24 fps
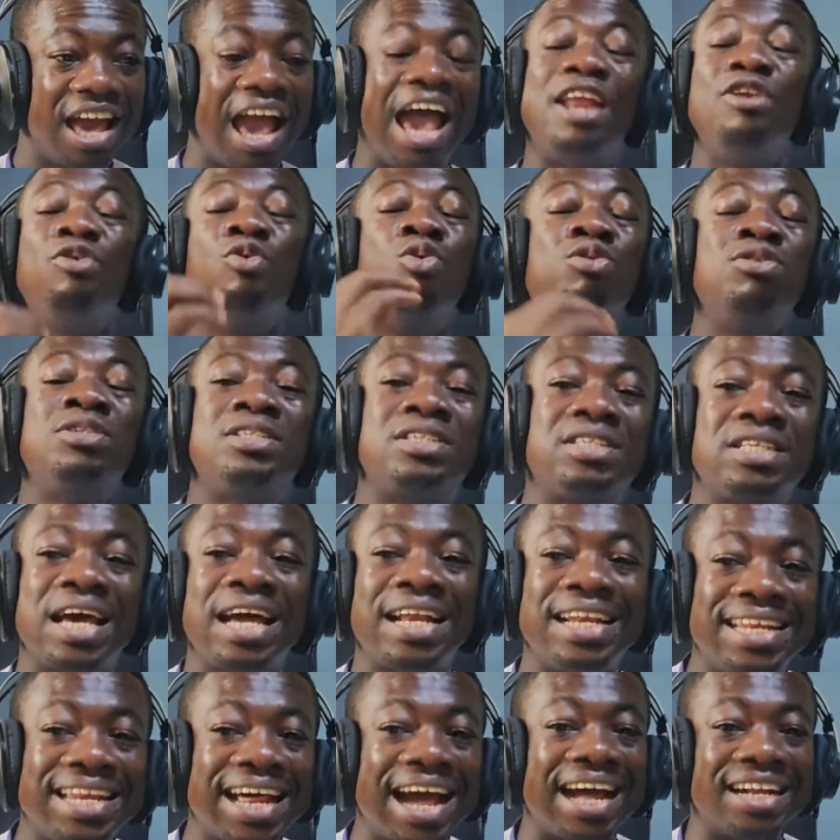And who
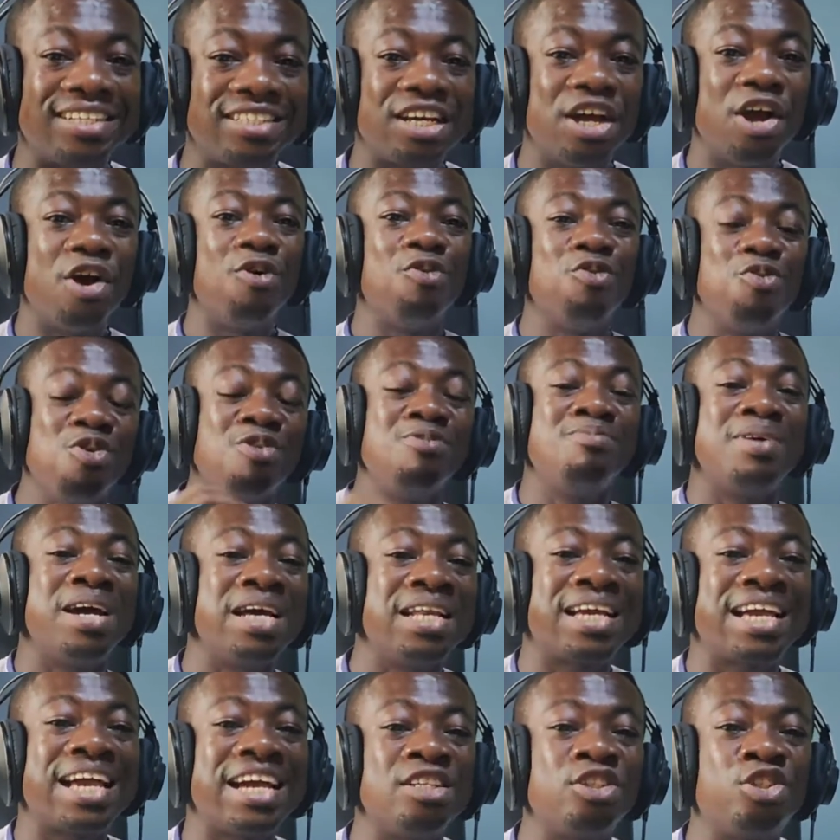said that
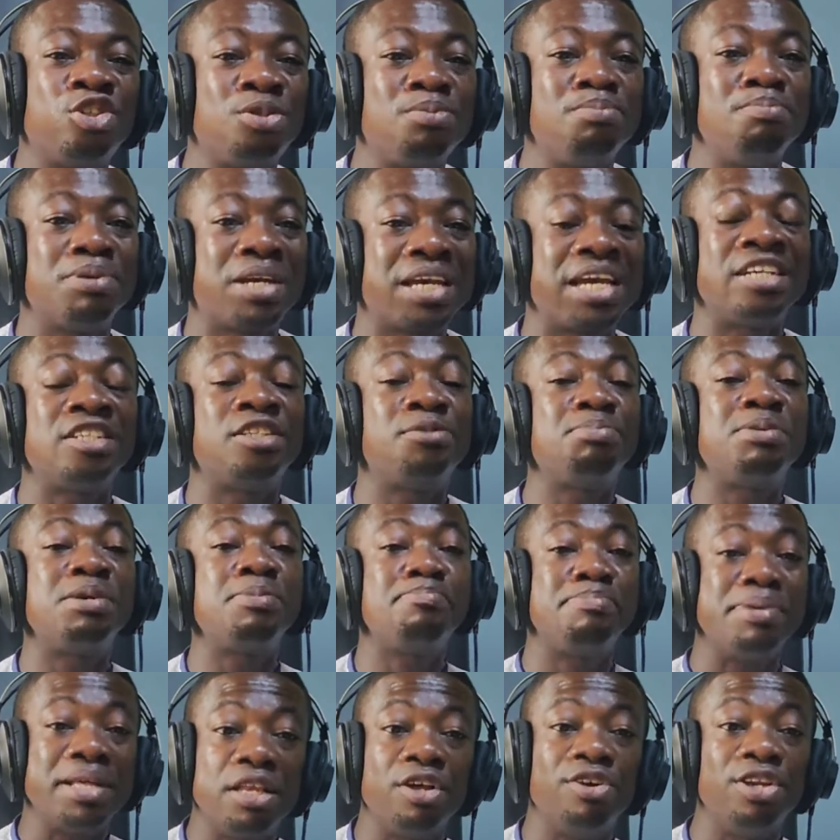women can't be
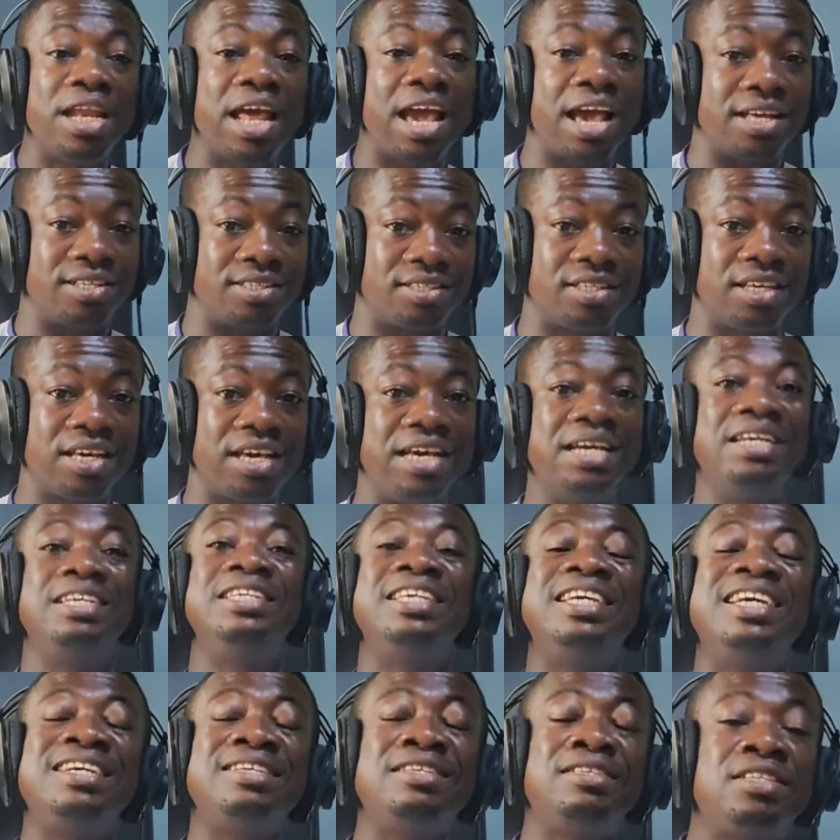billionaires?
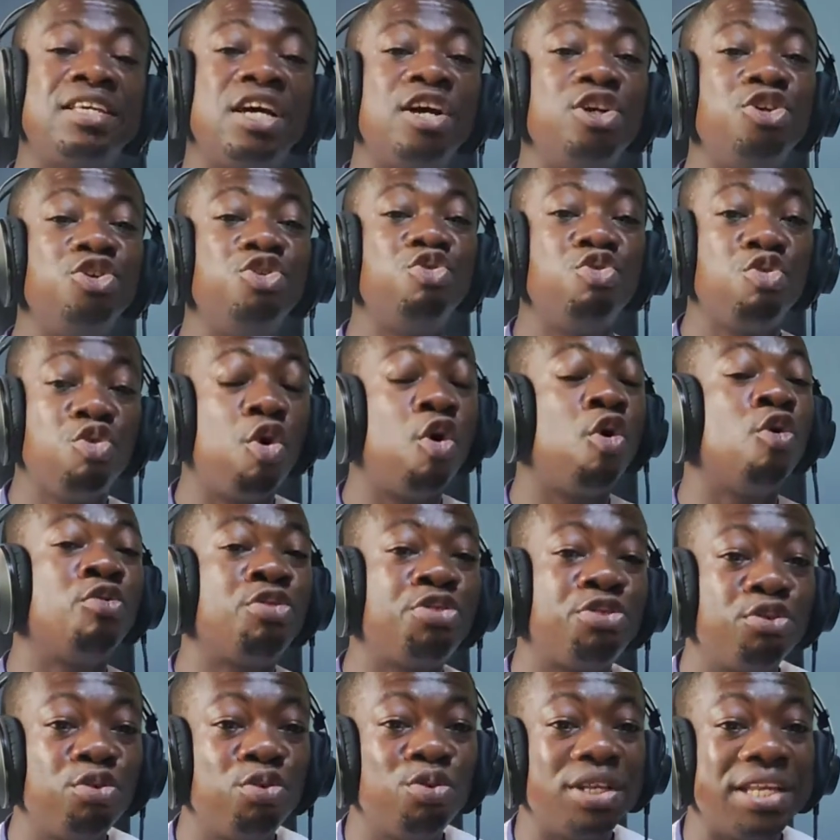Yes, you go
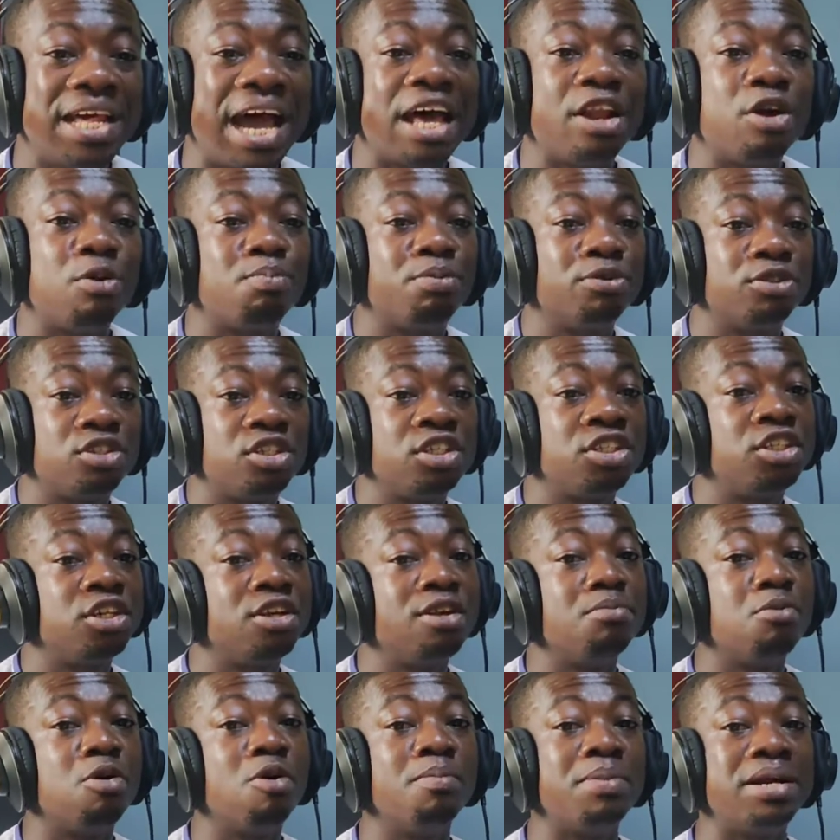through that
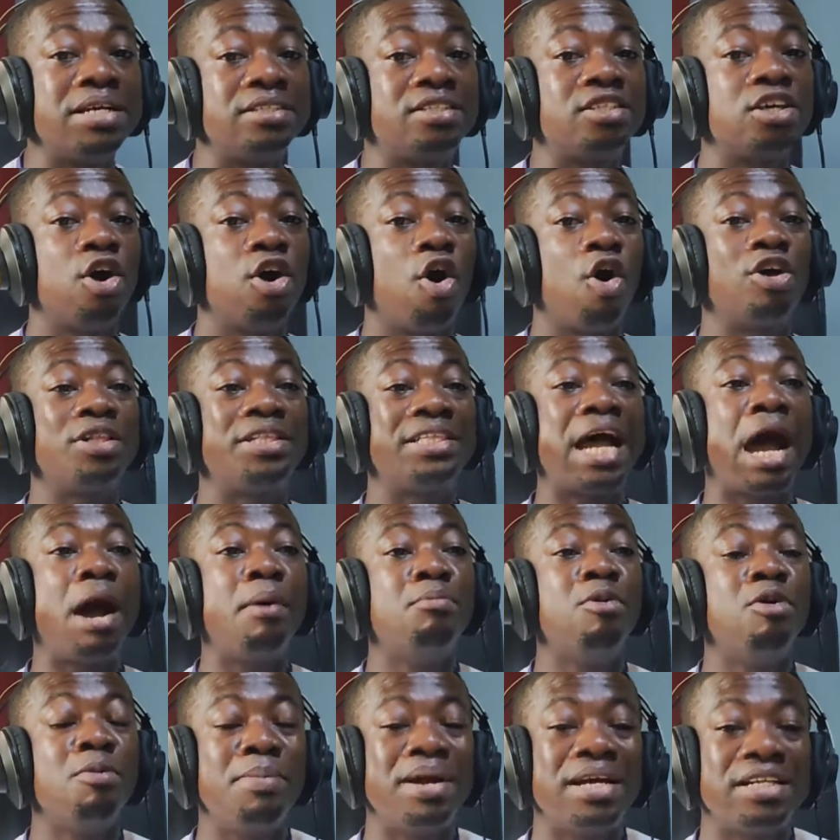opposition moments or that
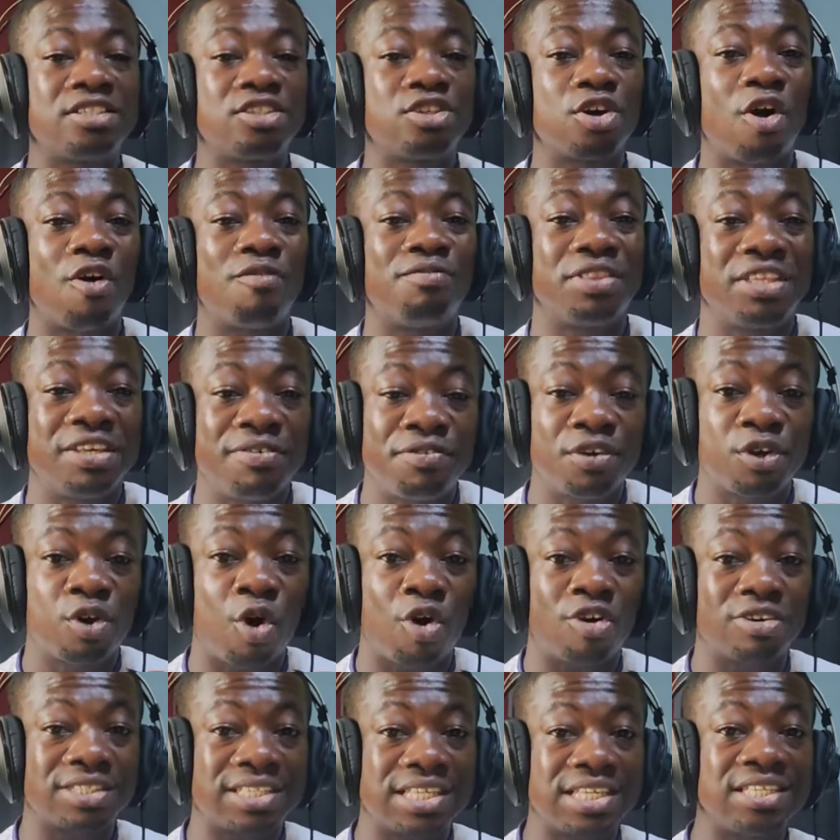moments of
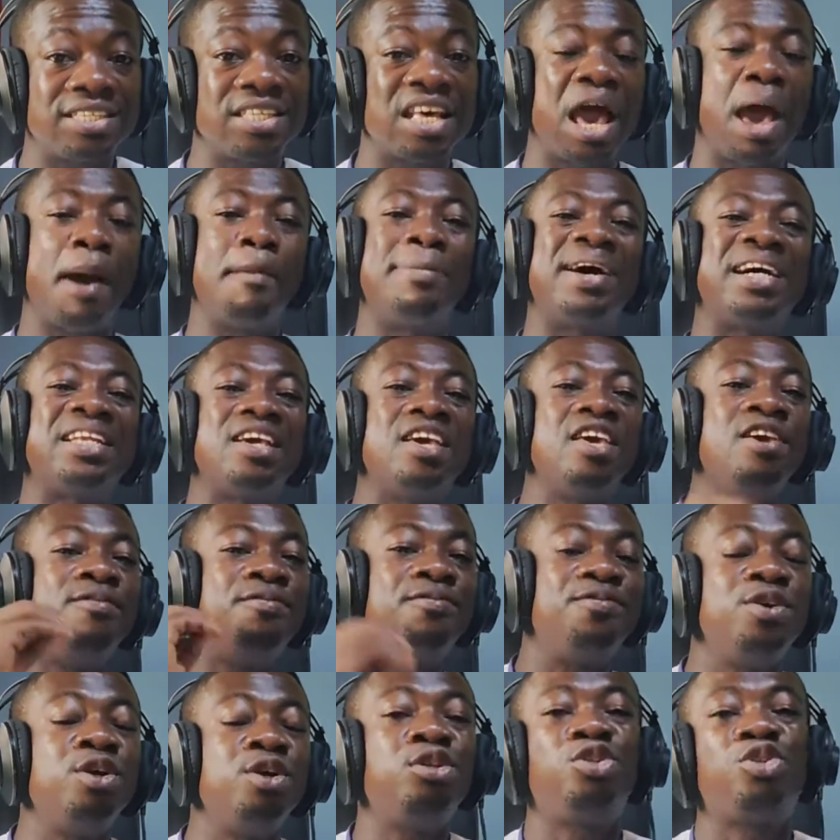difficulties, but
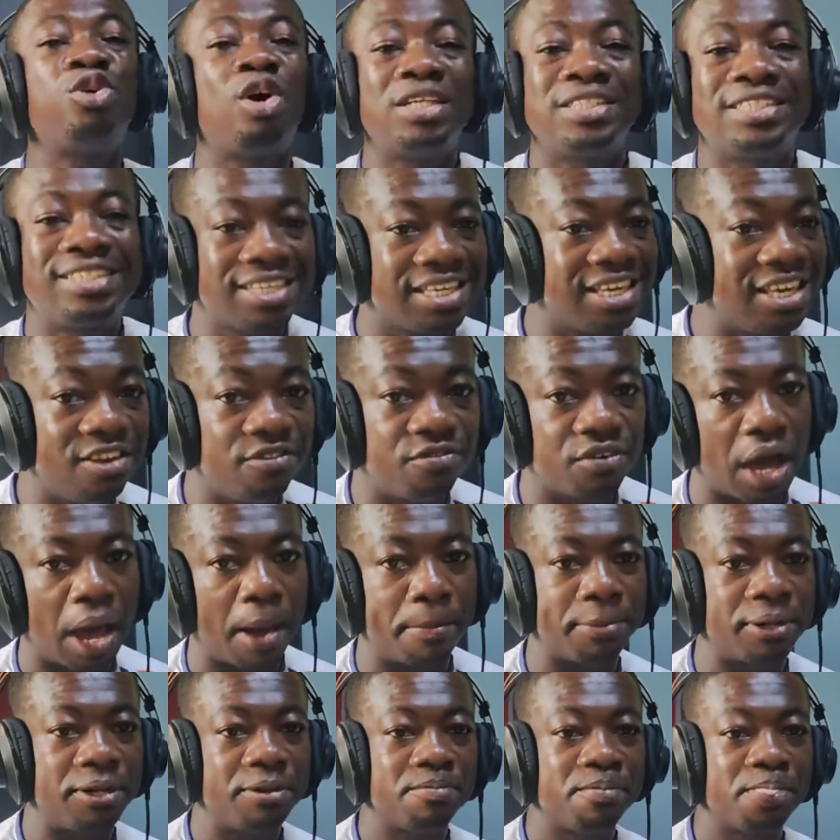if you don't give
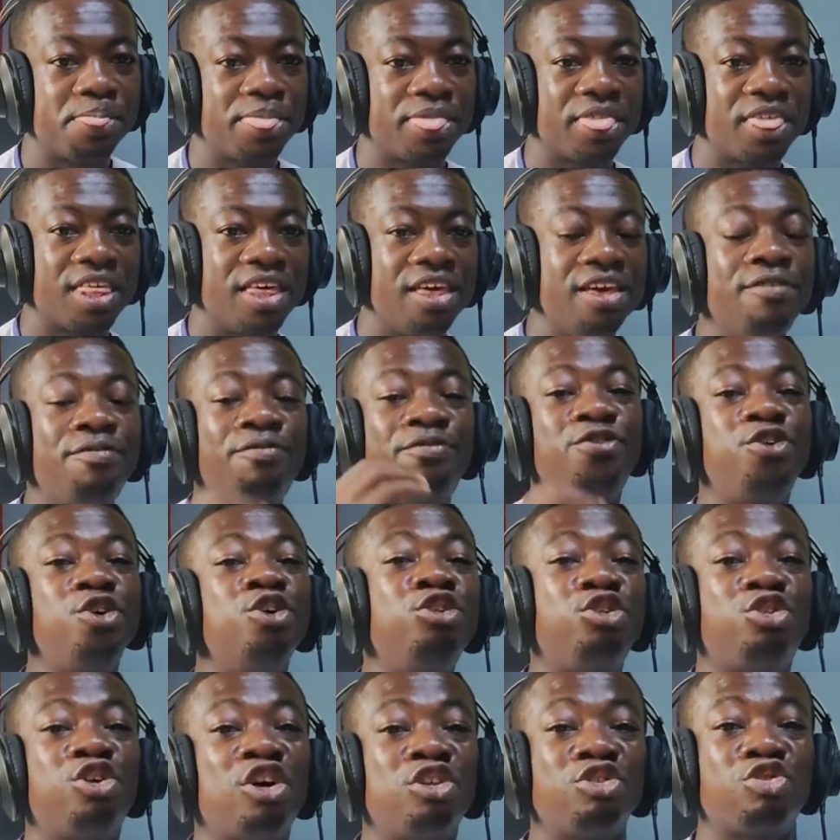up, if
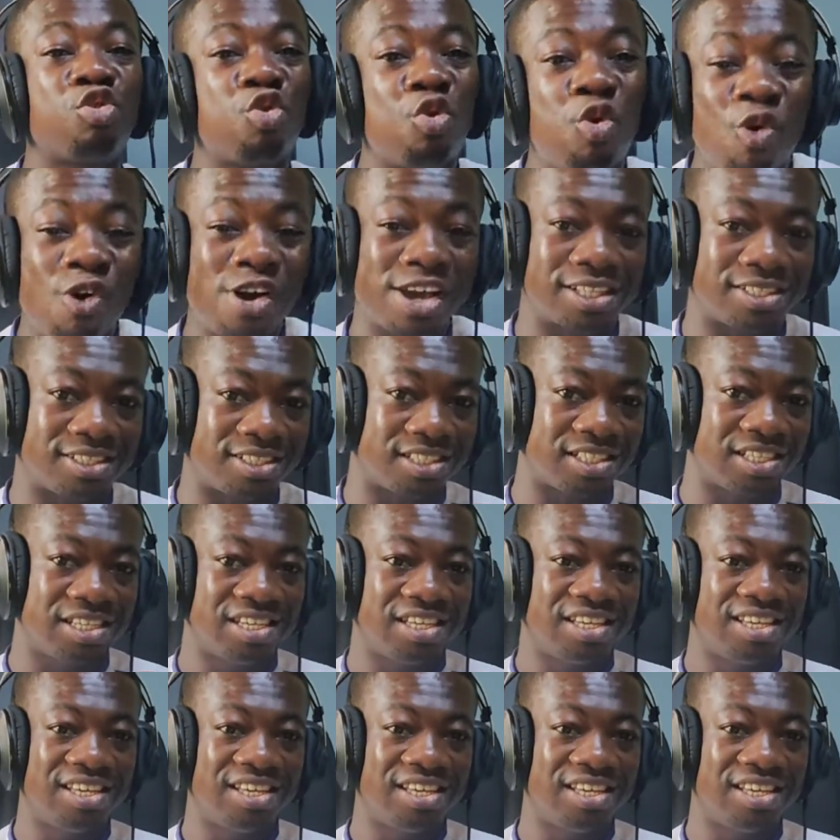you don't quit,